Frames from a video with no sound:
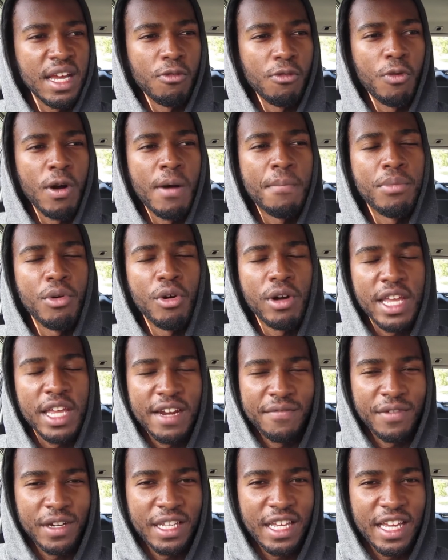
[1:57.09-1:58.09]
one book
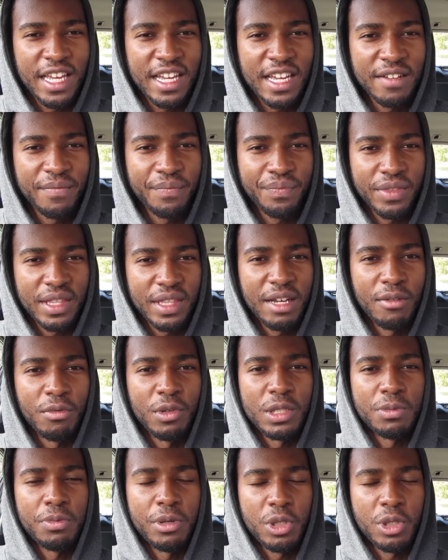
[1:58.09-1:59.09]
every year that
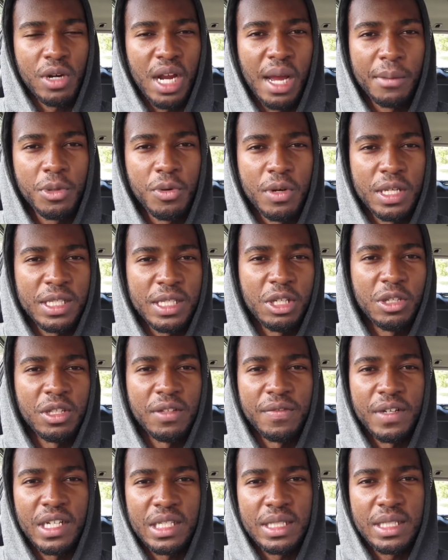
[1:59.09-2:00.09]
was prescribed to us at
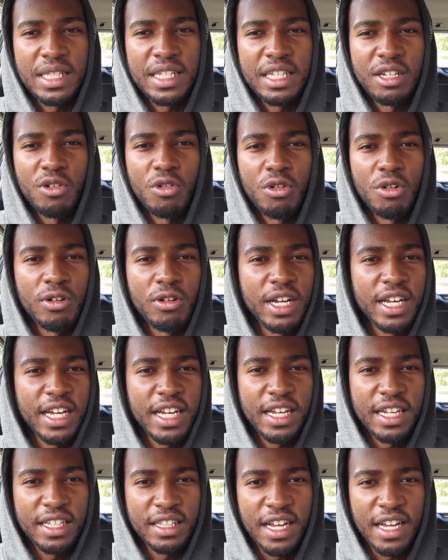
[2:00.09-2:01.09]
university or
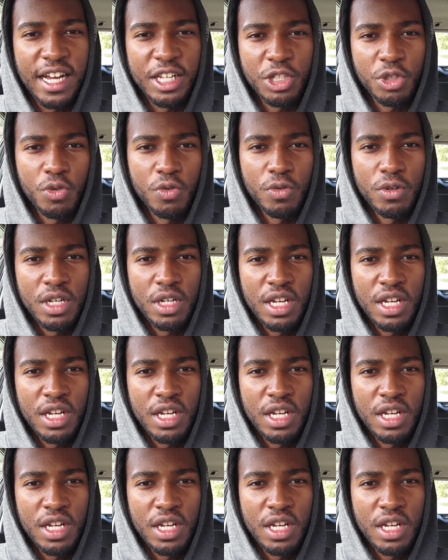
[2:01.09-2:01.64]
in high school.